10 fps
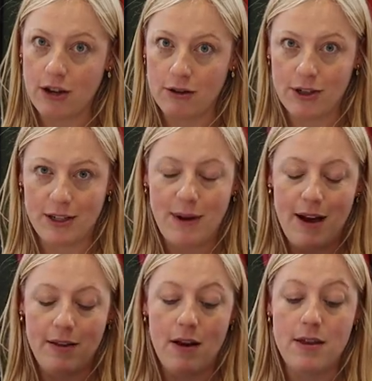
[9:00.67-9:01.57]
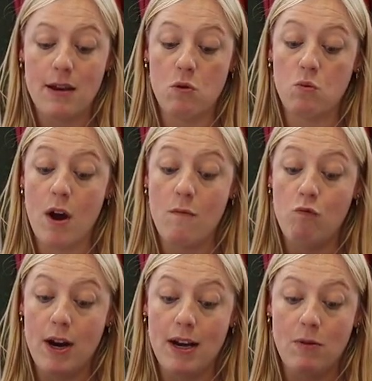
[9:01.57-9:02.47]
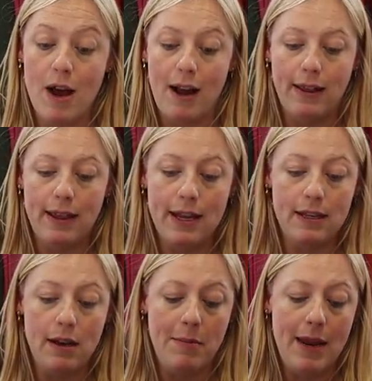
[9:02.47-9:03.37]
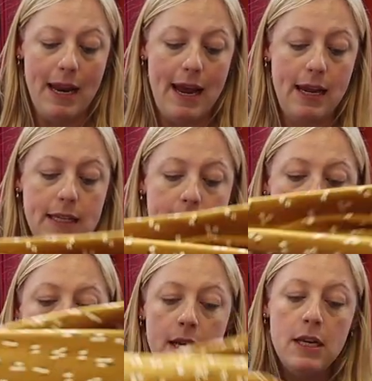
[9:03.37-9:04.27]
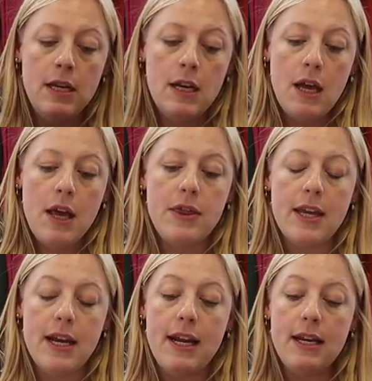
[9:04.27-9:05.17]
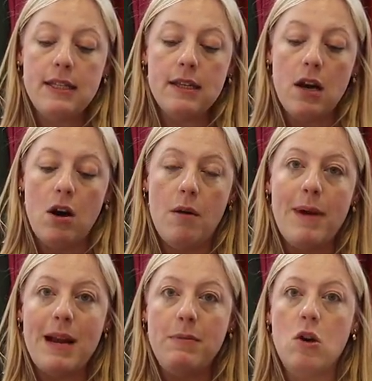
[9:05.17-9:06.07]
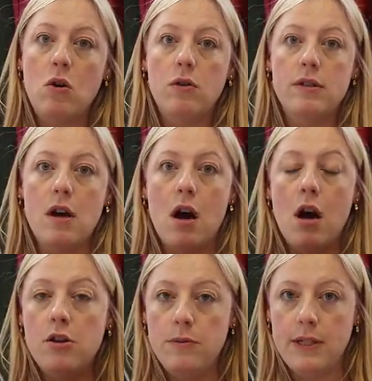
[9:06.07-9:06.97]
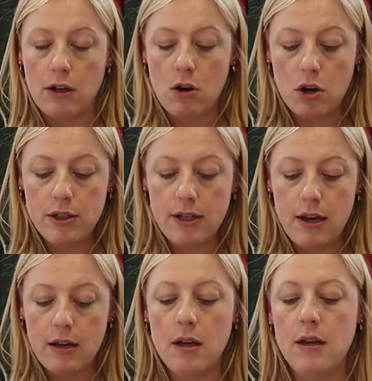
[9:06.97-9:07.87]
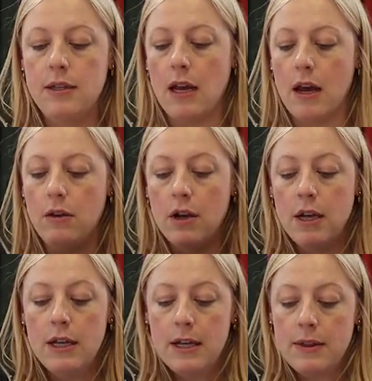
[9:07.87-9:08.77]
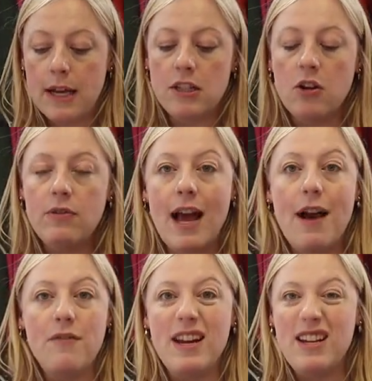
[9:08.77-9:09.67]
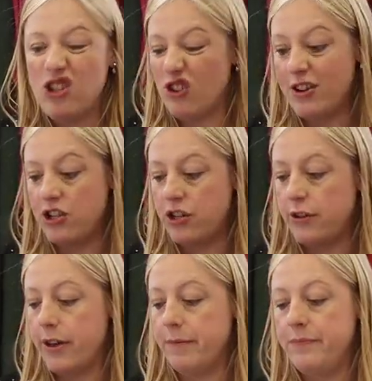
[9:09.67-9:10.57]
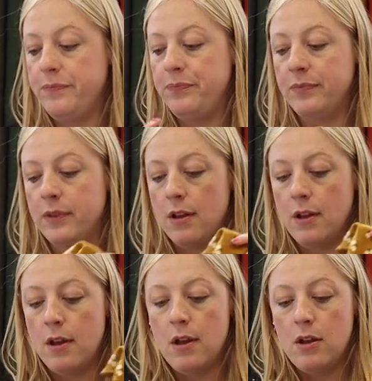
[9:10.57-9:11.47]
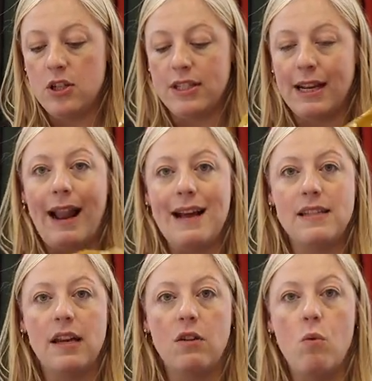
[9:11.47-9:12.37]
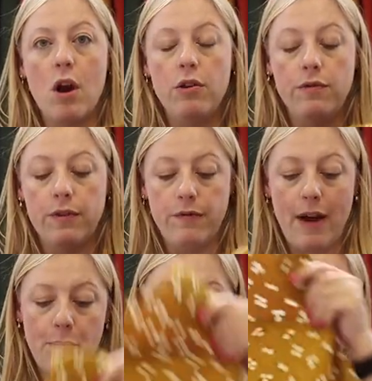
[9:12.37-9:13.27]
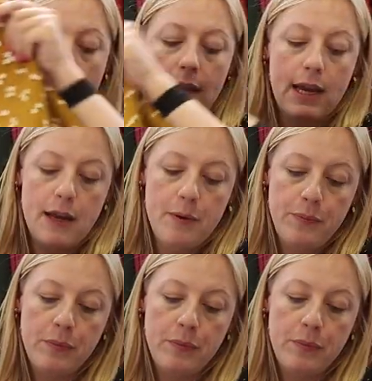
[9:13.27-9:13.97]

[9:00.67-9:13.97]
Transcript: you a dress pattern that I think would work really well in this in a minute. Our baby cords are 100% cotton, so they don't have any stretch to them. Just a classic woven fabric.